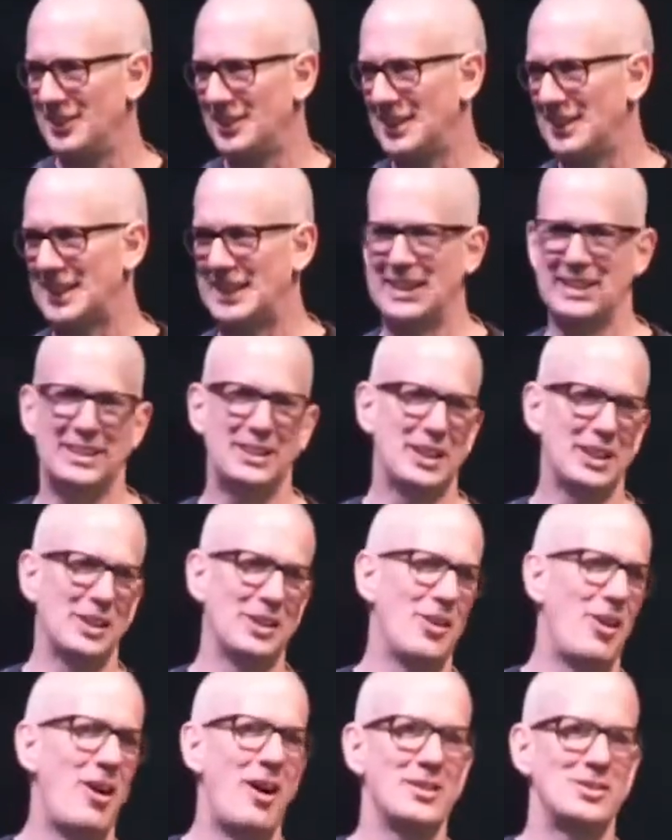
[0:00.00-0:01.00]
The kid
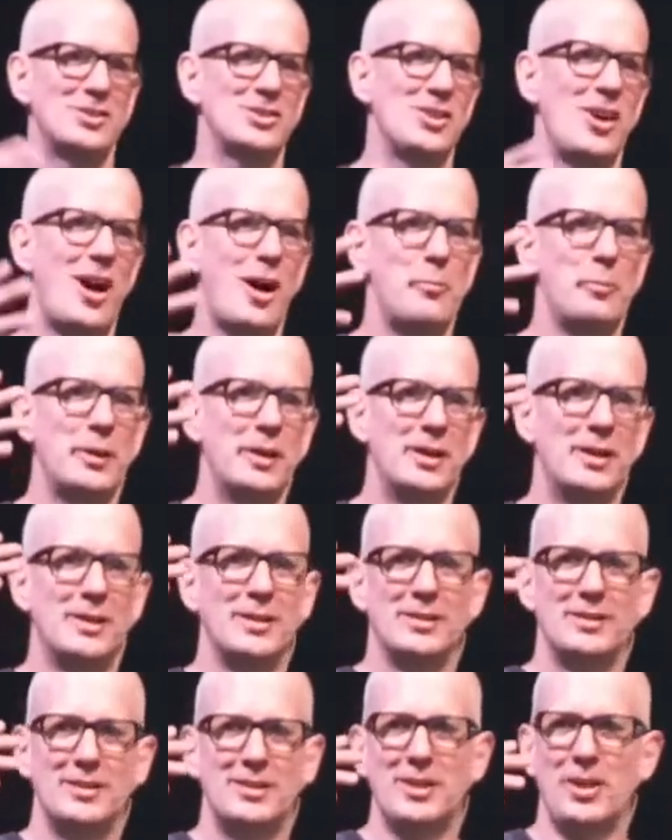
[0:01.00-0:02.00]
cannot stop
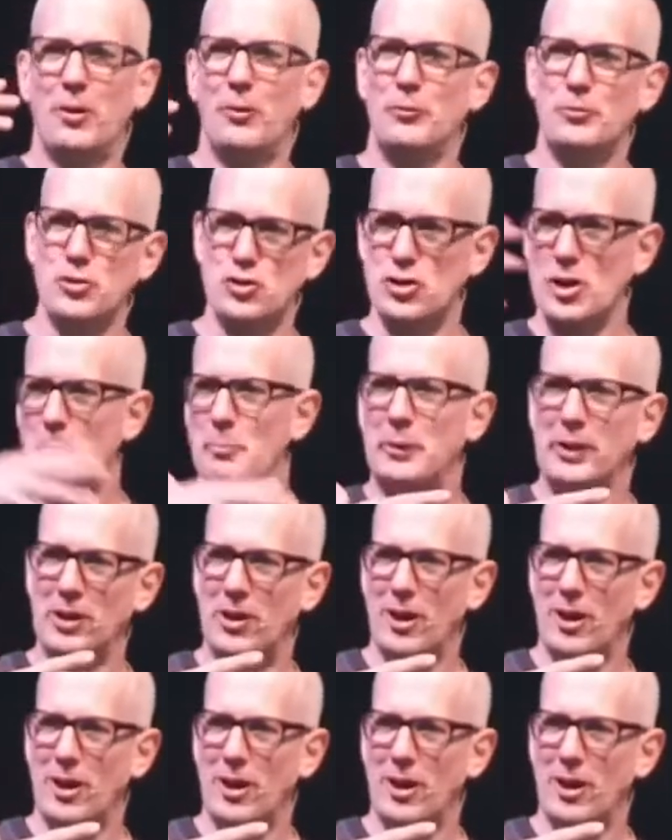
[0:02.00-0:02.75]
jumping